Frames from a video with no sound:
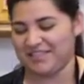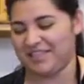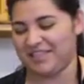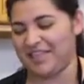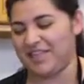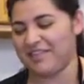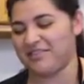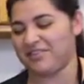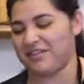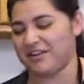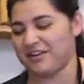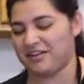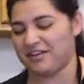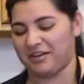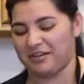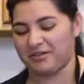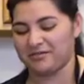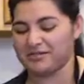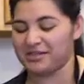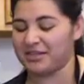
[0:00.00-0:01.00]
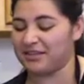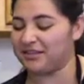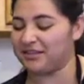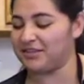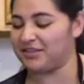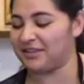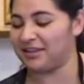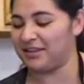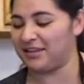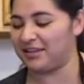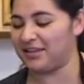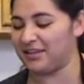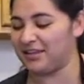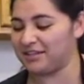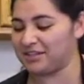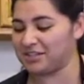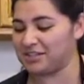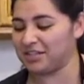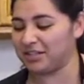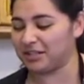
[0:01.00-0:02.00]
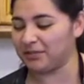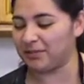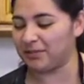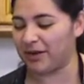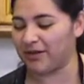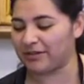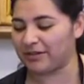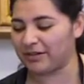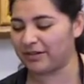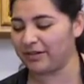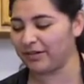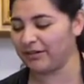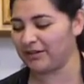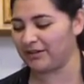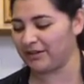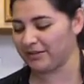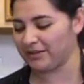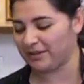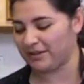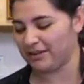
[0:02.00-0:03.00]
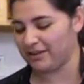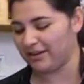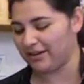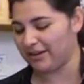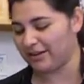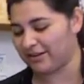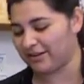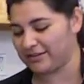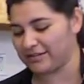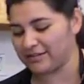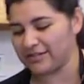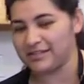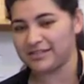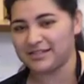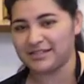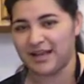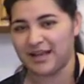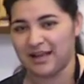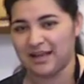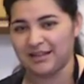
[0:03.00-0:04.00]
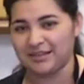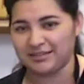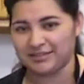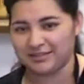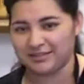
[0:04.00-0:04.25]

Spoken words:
And there goes the chili powder. Here goes the salt.